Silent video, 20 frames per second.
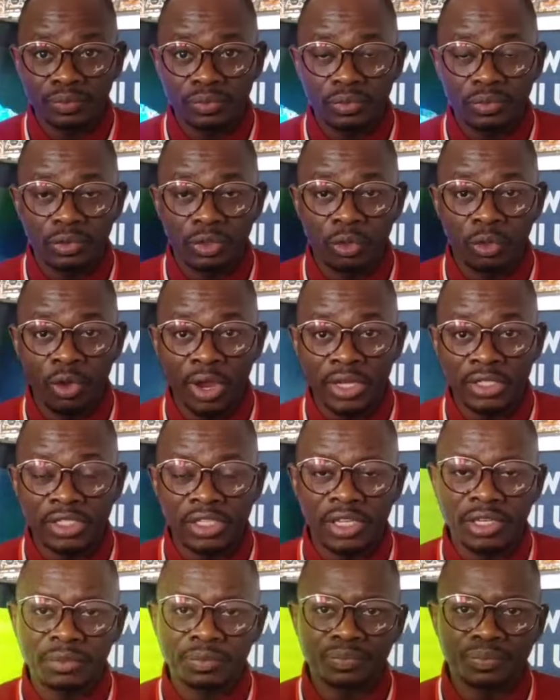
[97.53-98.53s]
right
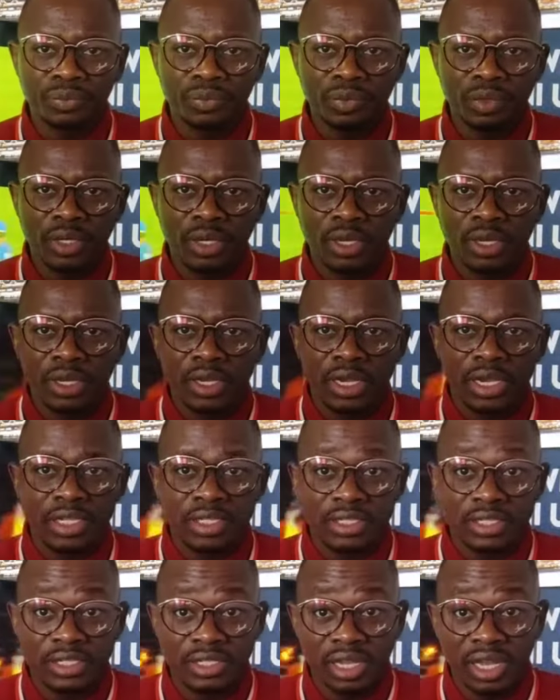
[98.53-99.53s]
here.
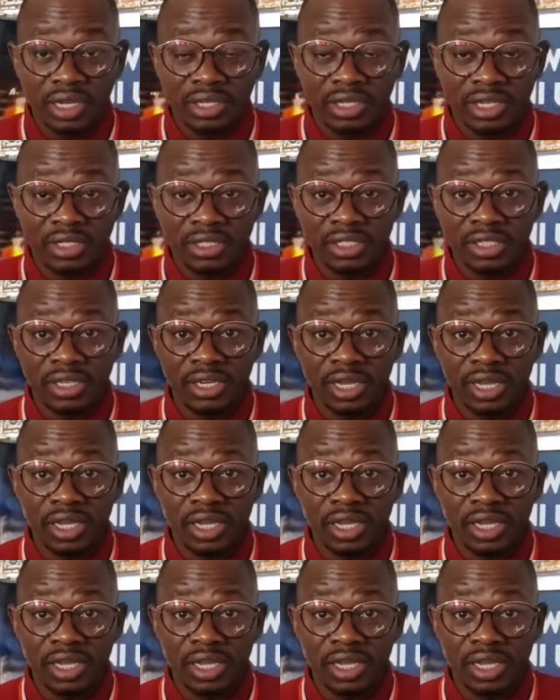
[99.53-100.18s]
Countries like Nigeria